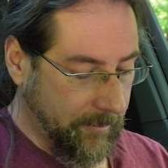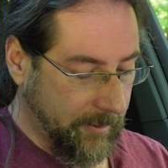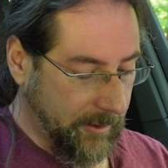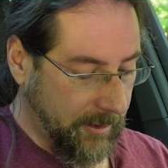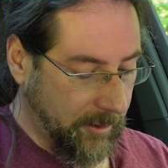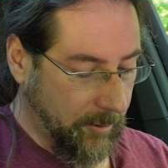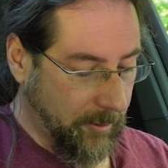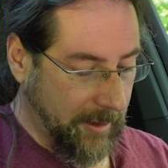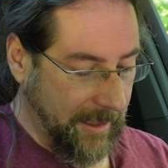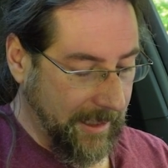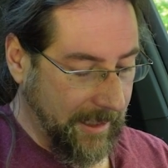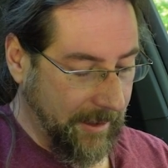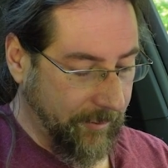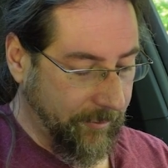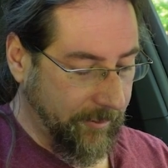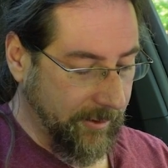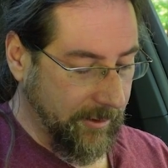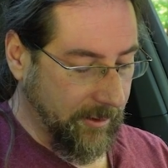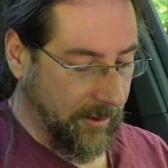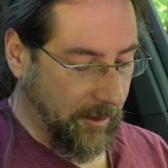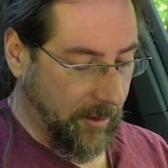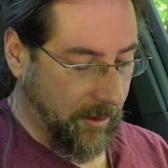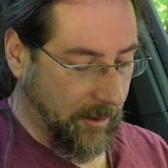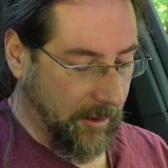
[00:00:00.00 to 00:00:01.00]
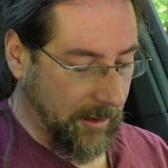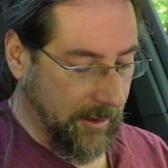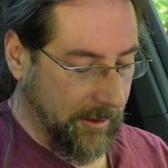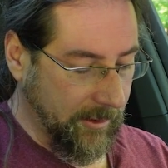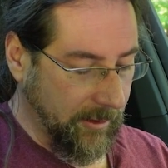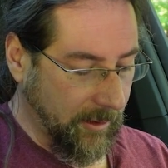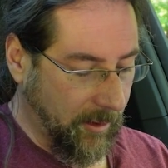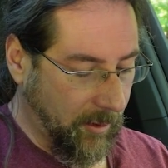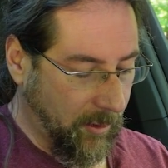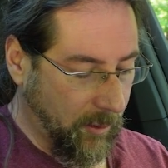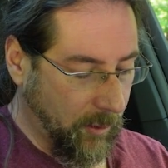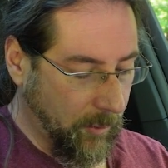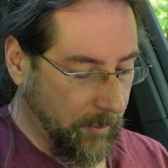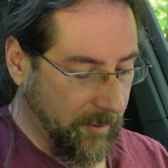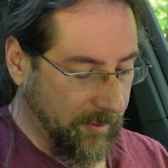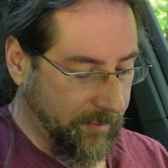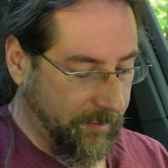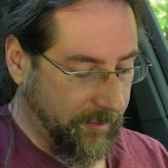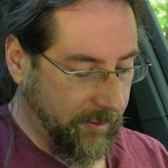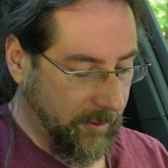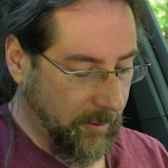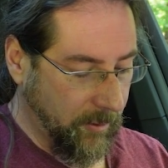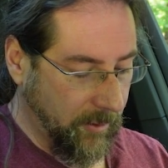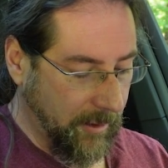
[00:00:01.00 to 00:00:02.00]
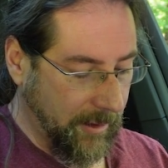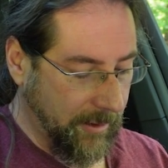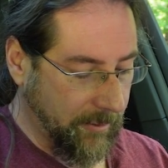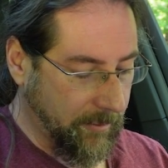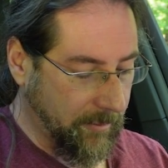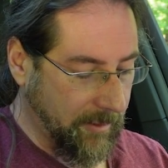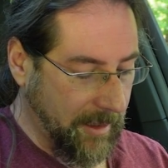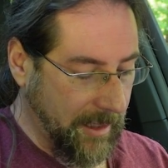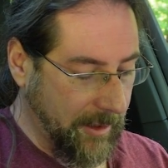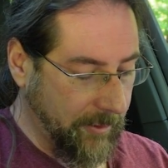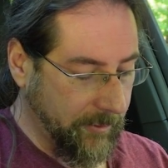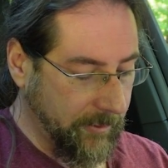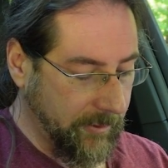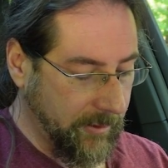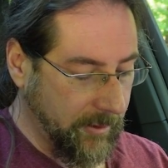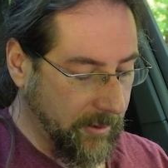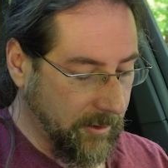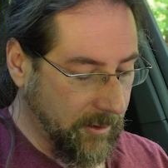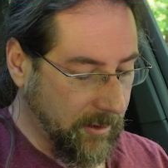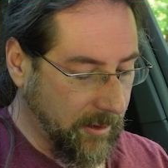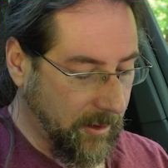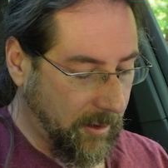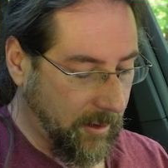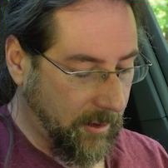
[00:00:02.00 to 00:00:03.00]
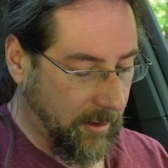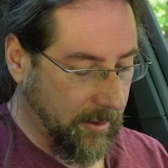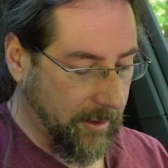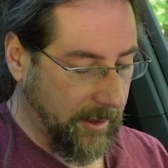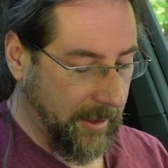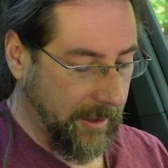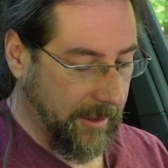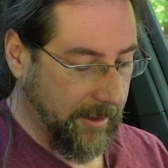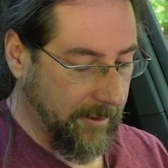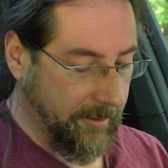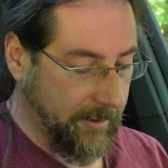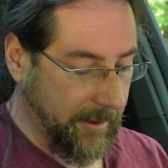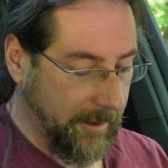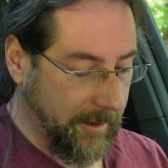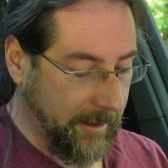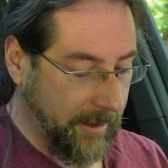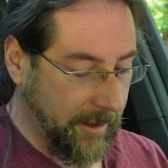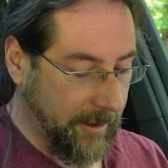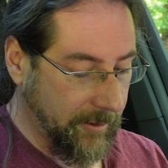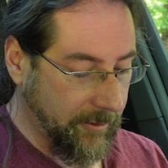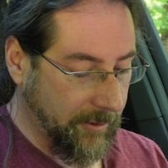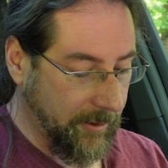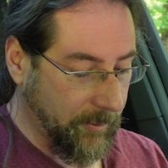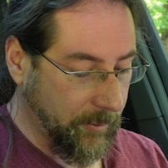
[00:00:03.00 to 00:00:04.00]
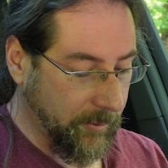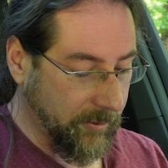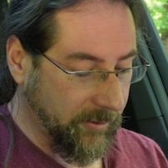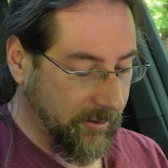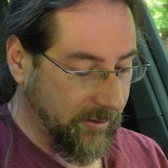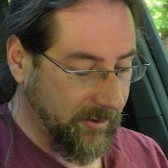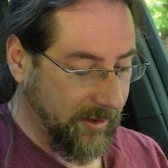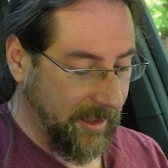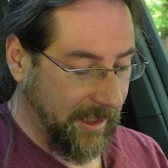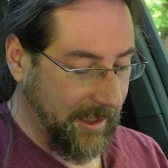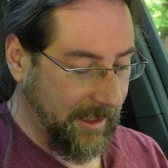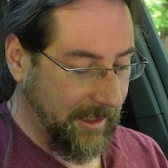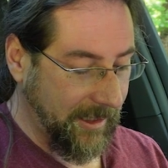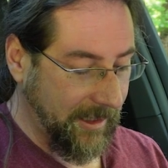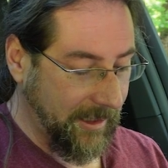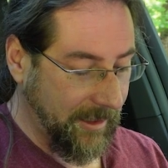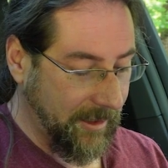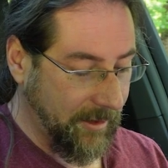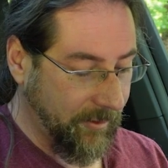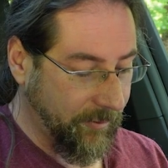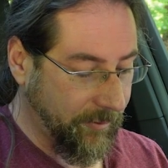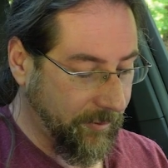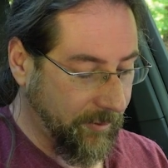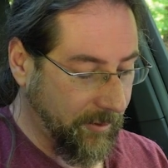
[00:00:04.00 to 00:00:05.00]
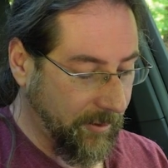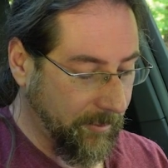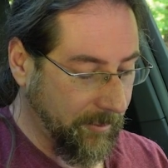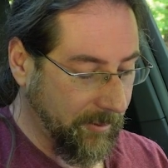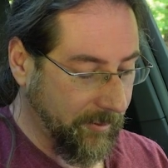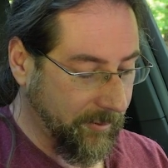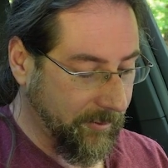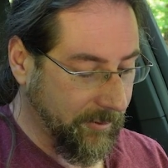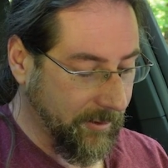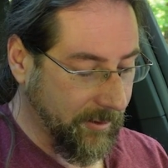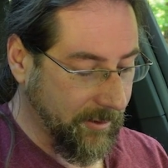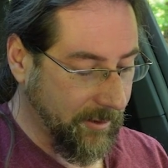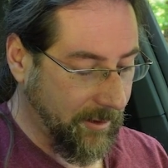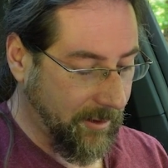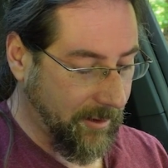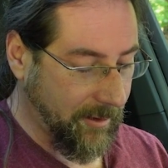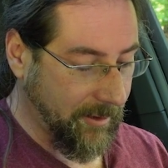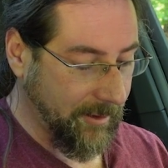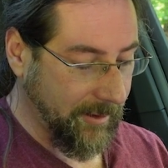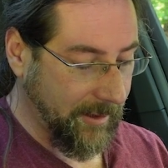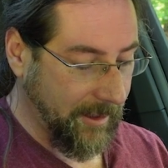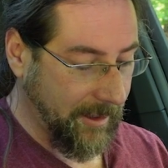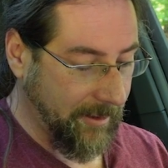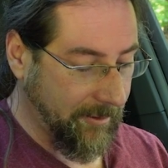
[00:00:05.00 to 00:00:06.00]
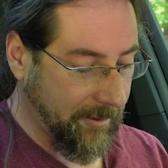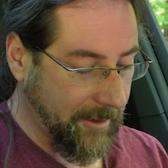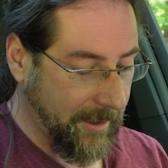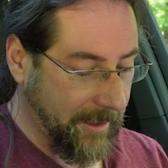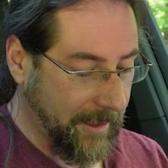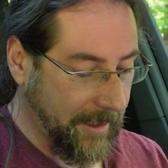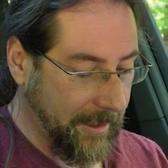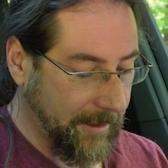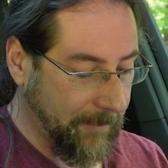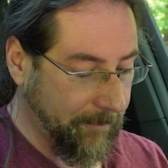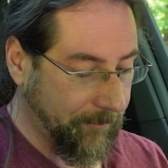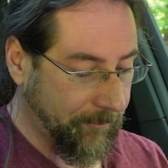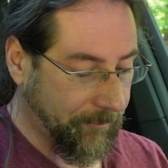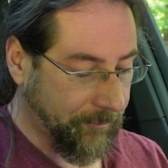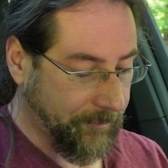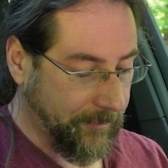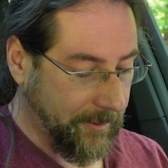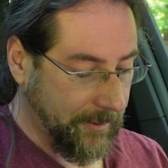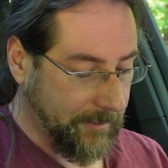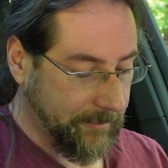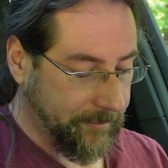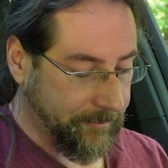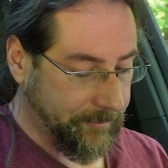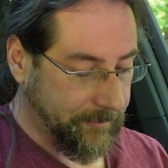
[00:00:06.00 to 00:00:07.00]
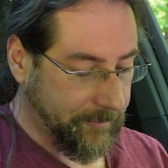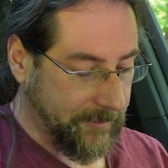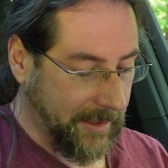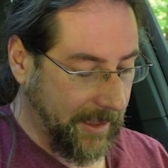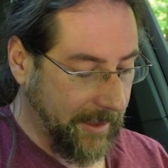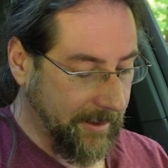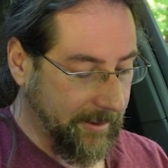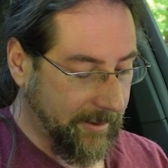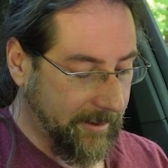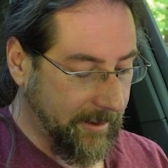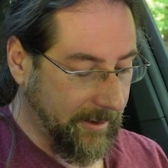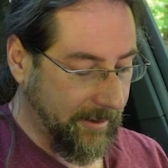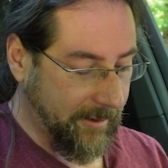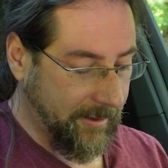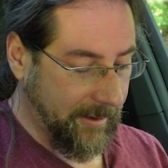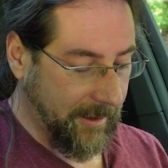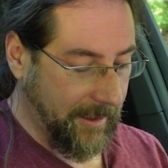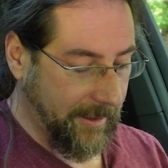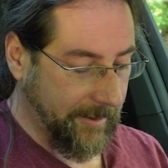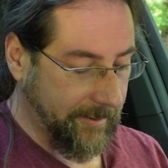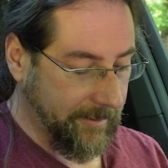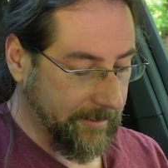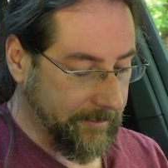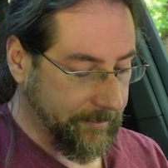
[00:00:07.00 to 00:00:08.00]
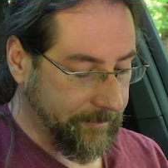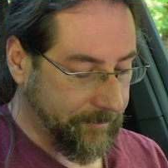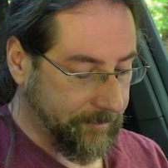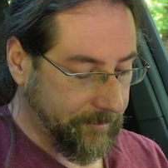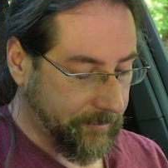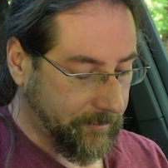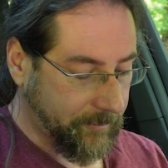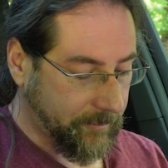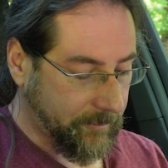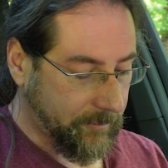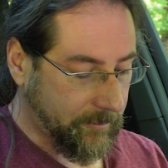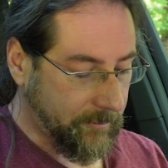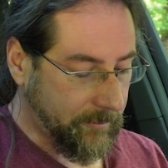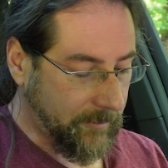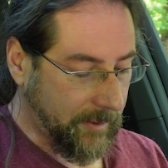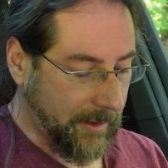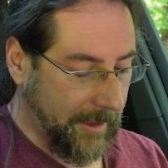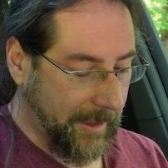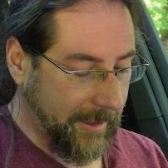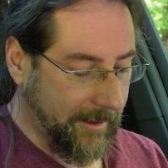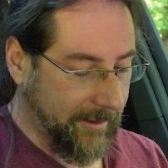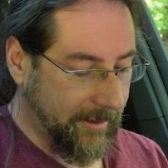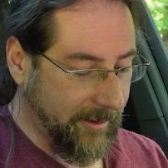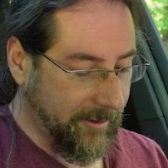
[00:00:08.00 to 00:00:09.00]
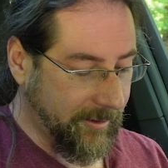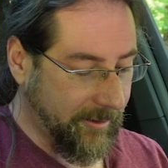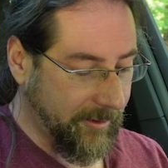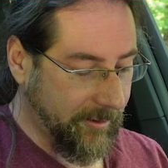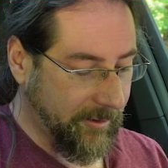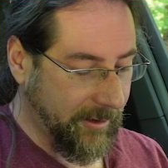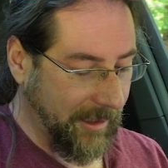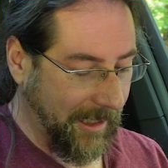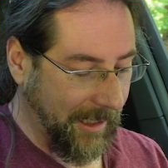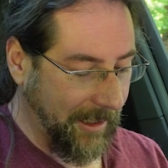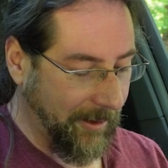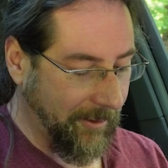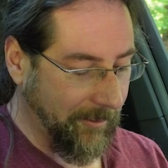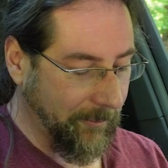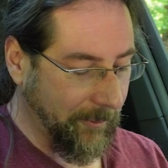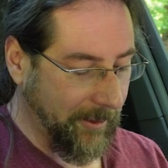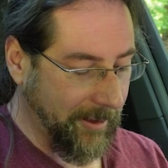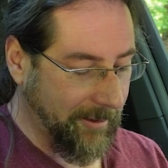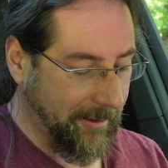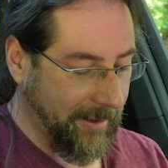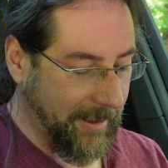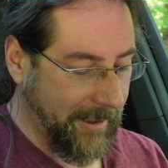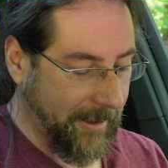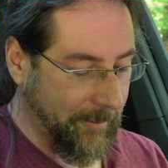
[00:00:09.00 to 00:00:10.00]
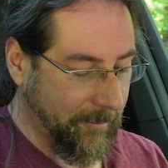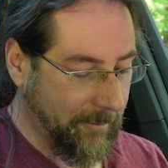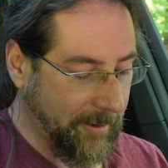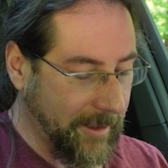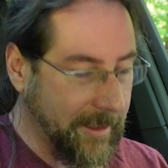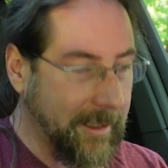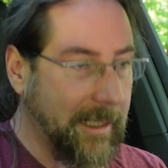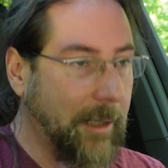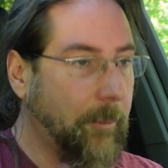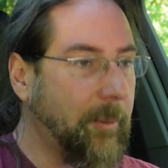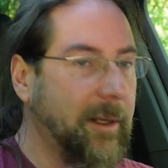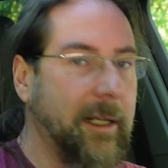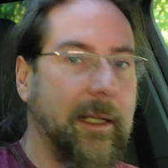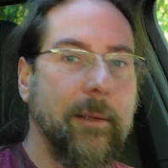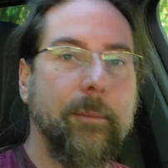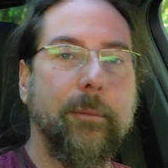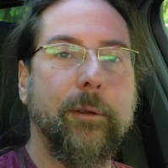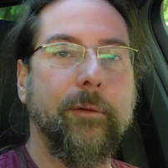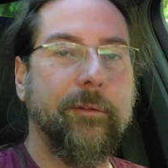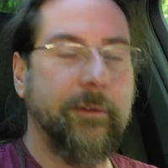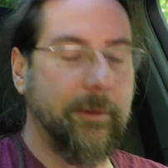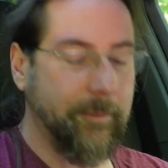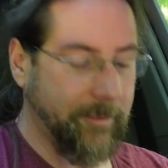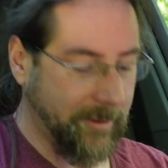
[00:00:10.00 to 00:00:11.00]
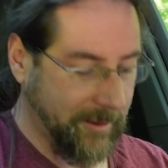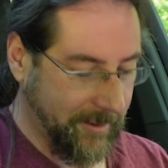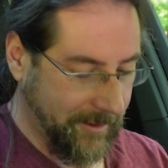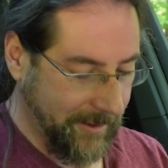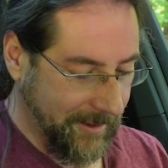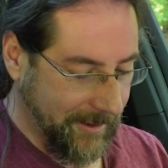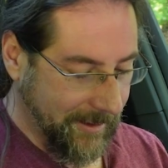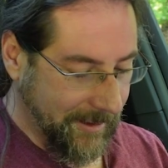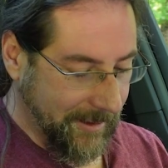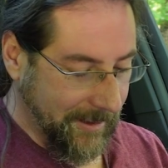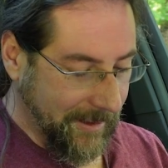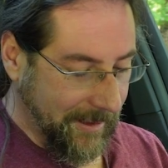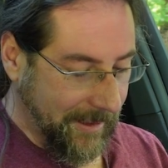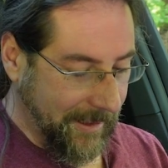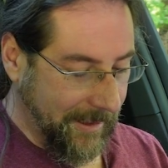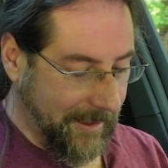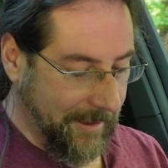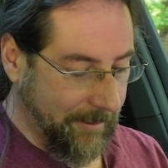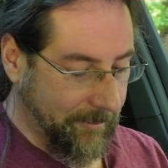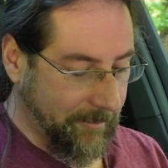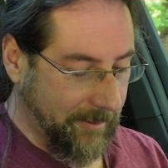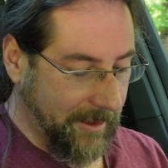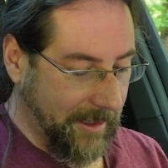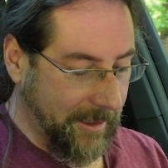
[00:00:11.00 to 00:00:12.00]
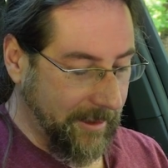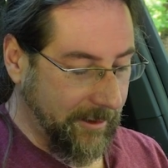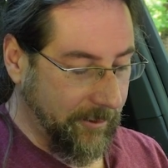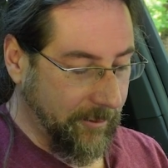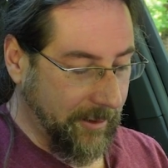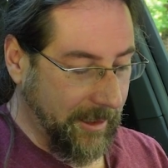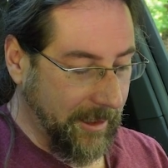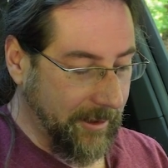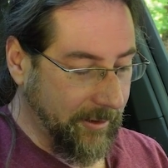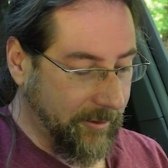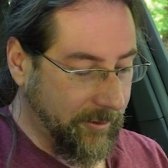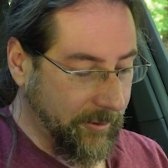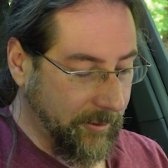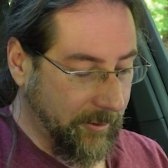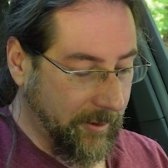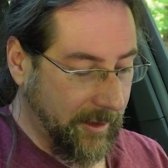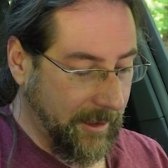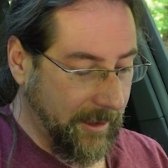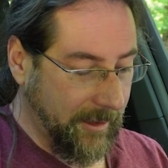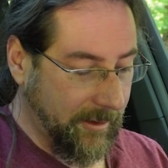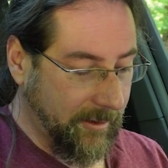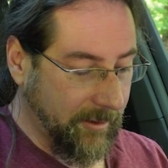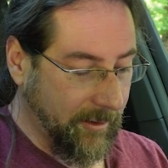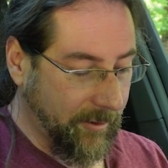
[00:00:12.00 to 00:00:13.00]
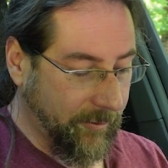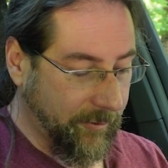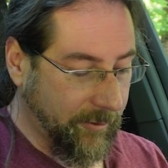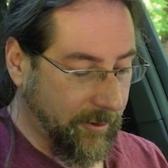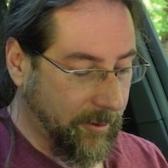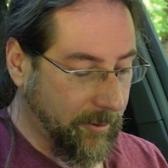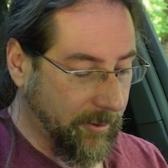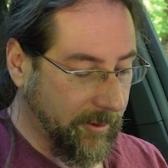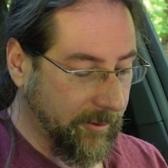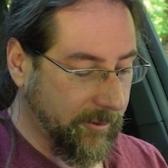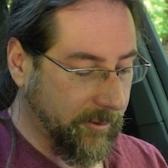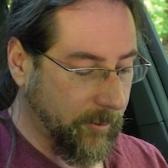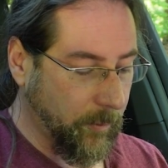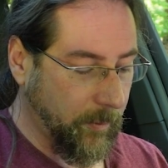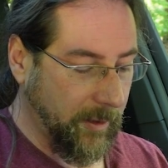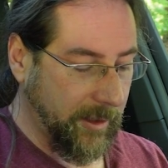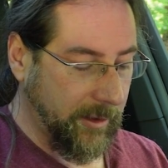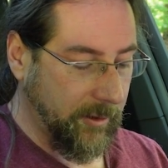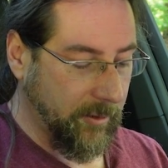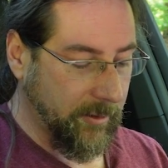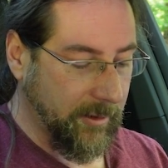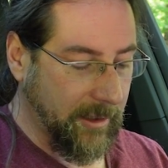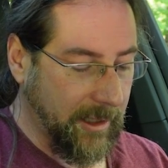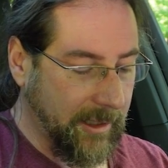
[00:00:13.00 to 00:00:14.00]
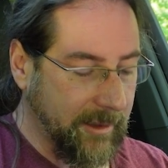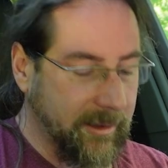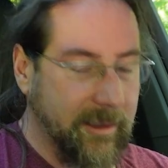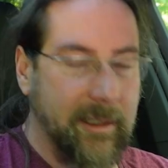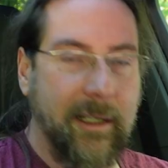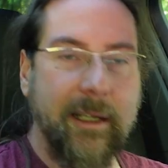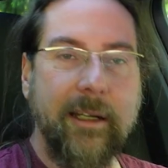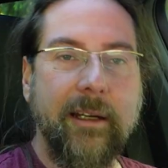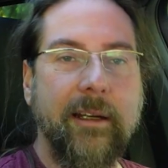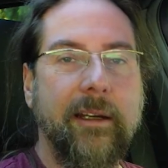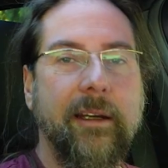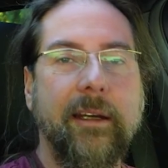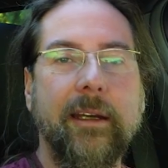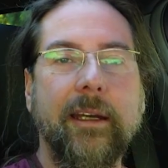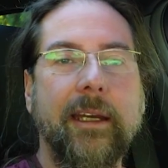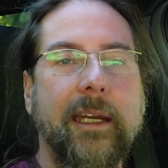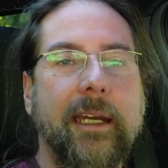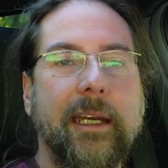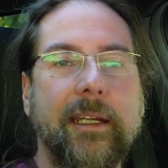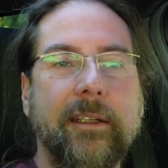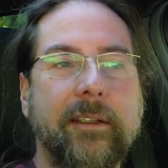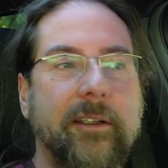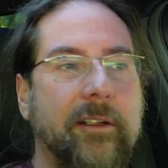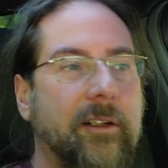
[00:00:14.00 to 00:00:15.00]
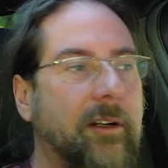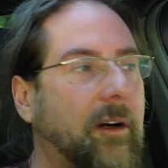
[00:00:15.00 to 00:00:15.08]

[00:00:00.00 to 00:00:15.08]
You have an overview around your car here, and here I was standing in front of the car. There I am and did that, and this is where I am right now. Well, I moved a bit, and you can do that, of course, when you're not at the